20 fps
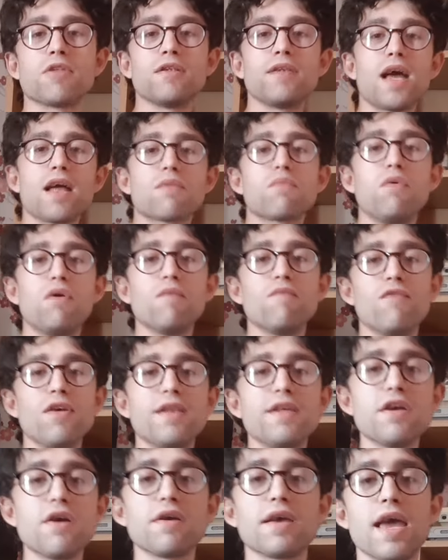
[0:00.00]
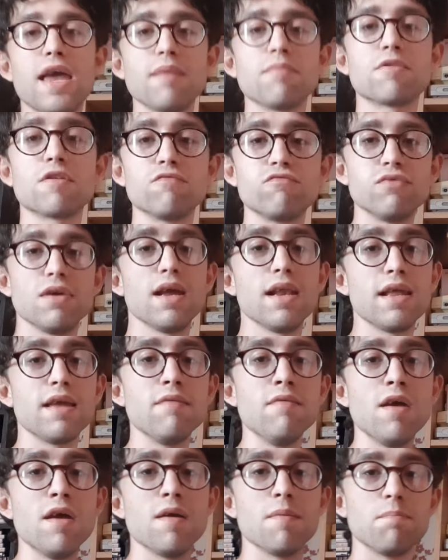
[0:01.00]
And that's what video games have
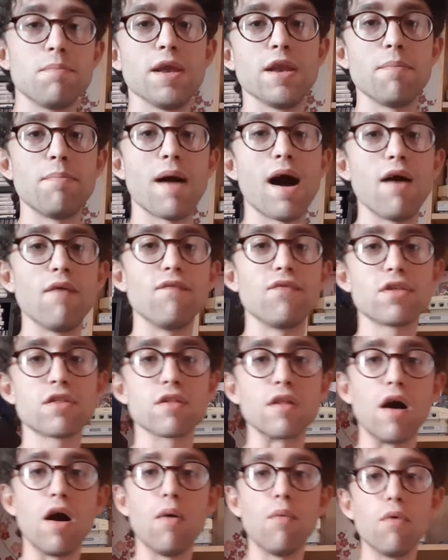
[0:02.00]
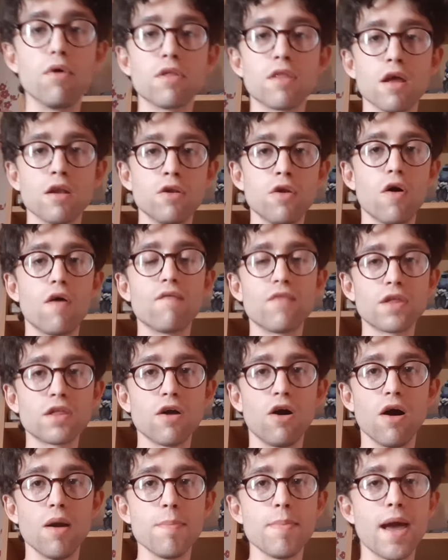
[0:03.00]
really been about for Star Wars a lot of the
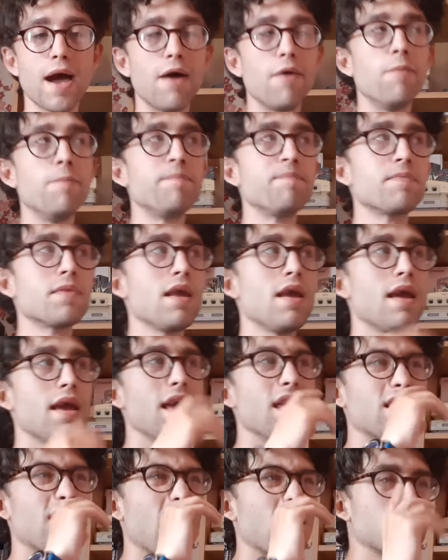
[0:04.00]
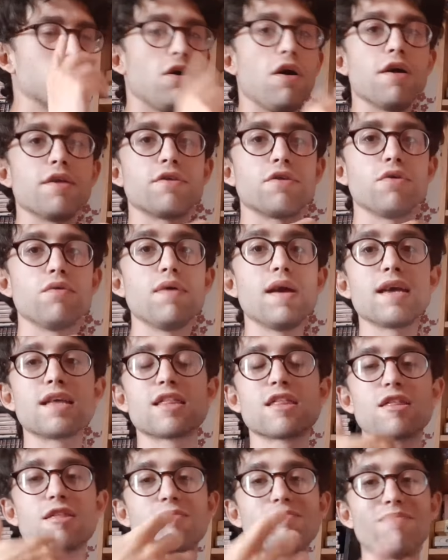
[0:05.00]
time now. Is they're trying to
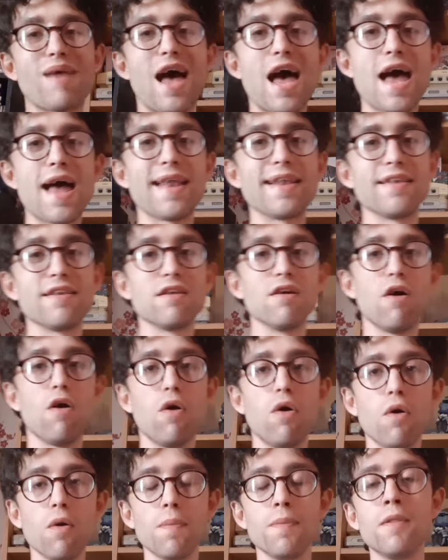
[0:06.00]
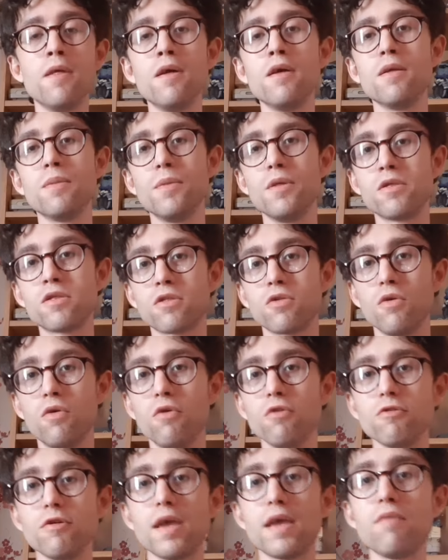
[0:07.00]
expand on the
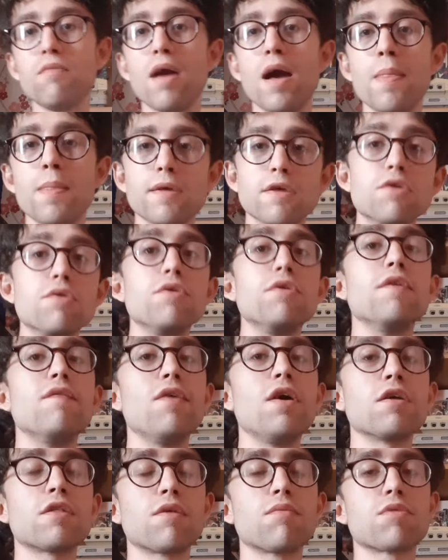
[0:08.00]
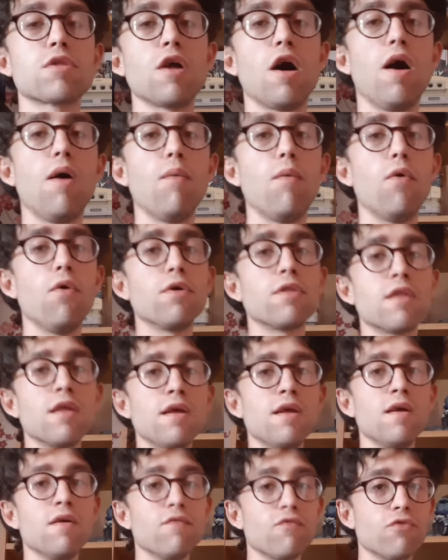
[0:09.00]
story and the universe of Star Wars
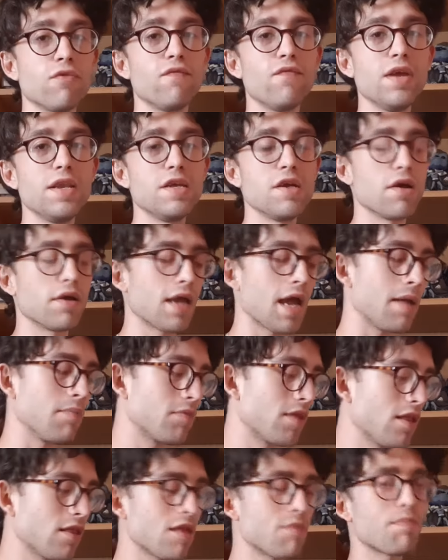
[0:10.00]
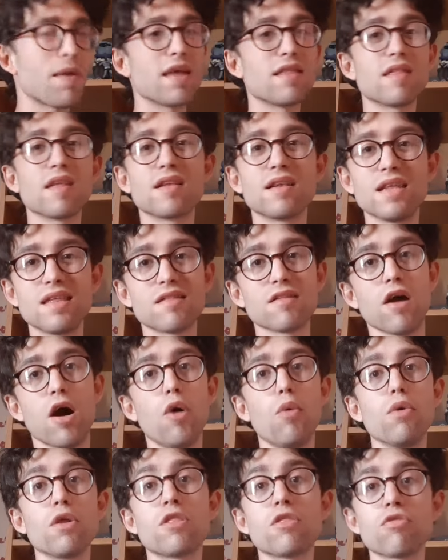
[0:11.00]
through video games. This is basically
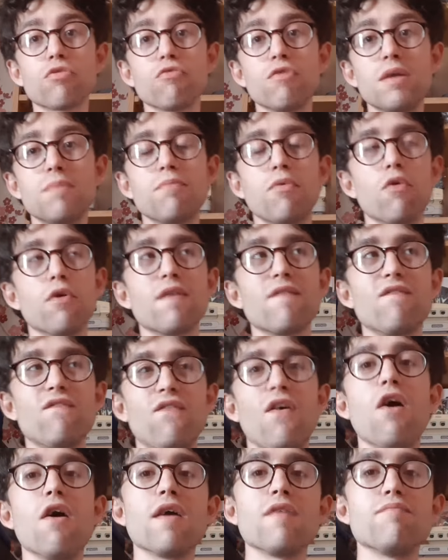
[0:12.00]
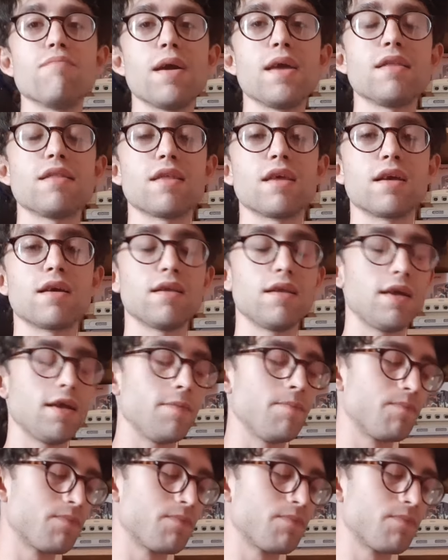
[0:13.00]
Star Wars 3.5, basically.